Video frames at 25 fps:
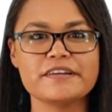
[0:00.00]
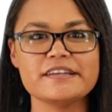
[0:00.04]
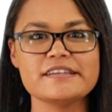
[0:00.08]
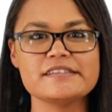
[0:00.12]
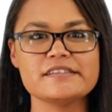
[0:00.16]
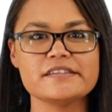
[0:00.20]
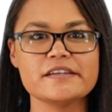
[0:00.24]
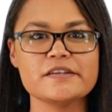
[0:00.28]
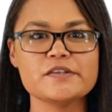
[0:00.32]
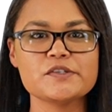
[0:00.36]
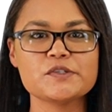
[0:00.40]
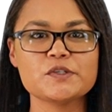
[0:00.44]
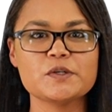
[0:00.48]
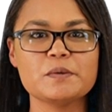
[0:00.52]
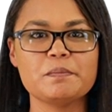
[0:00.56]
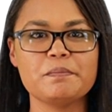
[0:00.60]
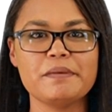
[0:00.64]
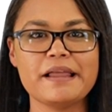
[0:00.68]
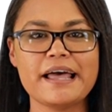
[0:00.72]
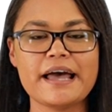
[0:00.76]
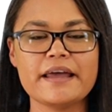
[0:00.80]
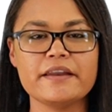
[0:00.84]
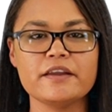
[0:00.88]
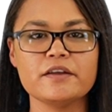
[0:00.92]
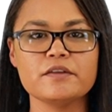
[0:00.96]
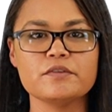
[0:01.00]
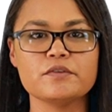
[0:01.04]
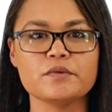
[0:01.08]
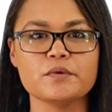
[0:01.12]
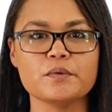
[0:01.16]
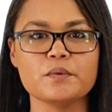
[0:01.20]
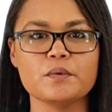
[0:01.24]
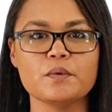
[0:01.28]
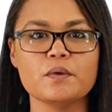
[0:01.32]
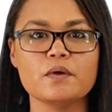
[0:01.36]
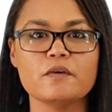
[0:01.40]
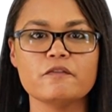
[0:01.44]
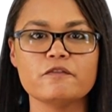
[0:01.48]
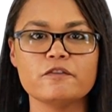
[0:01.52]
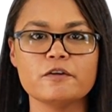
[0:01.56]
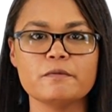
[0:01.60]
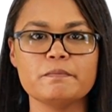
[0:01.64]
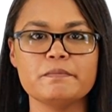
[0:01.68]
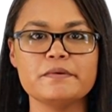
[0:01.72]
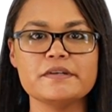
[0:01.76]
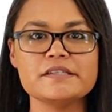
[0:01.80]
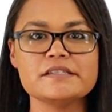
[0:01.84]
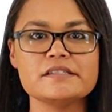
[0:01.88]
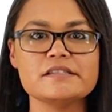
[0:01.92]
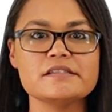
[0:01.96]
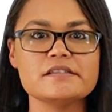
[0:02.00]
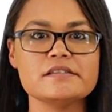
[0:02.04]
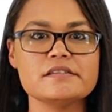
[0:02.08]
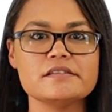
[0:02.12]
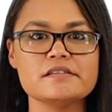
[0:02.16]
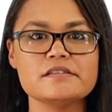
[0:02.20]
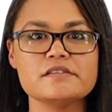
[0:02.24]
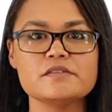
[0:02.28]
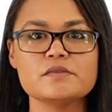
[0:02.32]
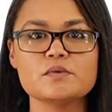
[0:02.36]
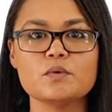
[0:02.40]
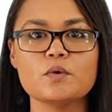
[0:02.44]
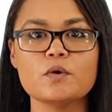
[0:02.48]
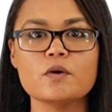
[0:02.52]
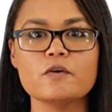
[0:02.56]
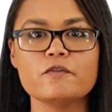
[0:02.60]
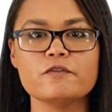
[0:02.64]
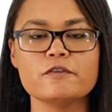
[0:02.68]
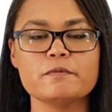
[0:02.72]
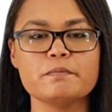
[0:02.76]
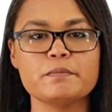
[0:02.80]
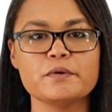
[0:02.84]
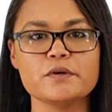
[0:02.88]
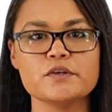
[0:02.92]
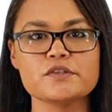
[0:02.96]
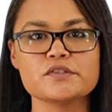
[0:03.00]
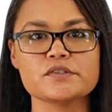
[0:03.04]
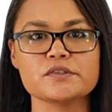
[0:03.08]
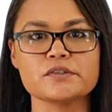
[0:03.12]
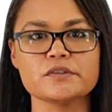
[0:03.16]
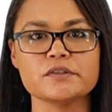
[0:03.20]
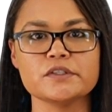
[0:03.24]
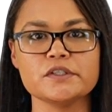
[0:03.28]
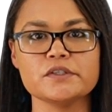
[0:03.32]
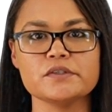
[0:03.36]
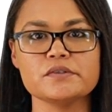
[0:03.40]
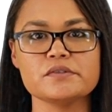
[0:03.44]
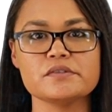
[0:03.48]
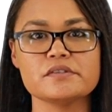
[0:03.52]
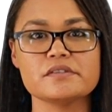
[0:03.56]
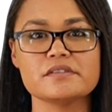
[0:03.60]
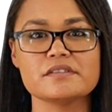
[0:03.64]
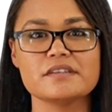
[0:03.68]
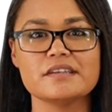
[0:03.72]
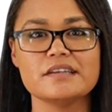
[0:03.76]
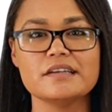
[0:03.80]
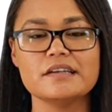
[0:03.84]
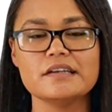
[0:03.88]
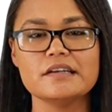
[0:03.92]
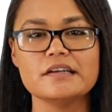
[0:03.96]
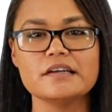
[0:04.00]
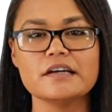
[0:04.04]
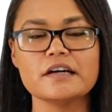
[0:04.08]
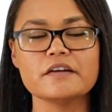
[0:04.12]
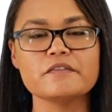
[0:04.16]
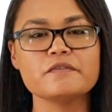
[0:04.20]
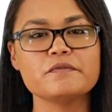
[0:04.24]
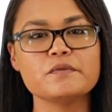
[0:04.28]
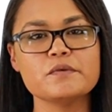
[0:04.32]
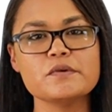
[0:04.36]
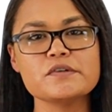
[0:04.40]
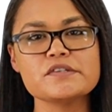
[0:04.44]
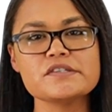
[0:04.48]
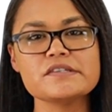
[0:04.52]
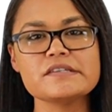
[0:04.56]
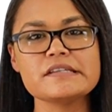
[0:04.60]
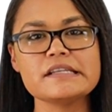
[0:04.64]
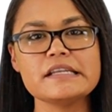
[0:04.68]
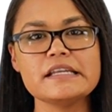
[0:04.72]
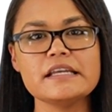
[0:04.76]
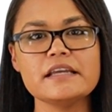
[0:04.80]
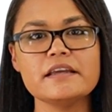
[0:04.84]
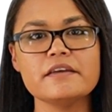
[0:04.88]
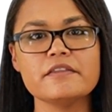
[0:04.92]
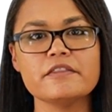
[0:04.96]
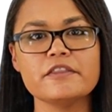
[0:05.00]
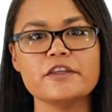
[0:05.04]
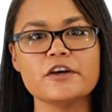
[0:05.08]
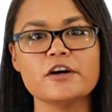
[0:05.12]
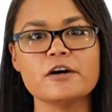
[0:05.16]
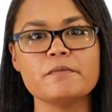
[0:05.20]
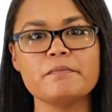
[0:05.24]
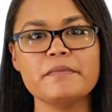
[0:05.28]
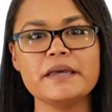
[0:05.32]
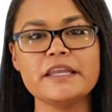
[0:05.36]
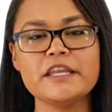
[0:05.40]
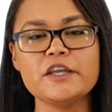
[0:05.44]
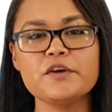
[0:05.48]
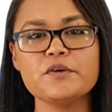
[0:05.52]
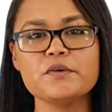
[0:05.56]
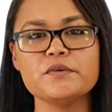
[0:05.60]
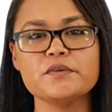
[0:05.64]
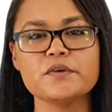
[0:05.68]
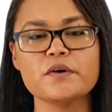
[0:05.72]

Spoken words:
an essential planning tool for businesses or for personal use. Unfortunately, there are many who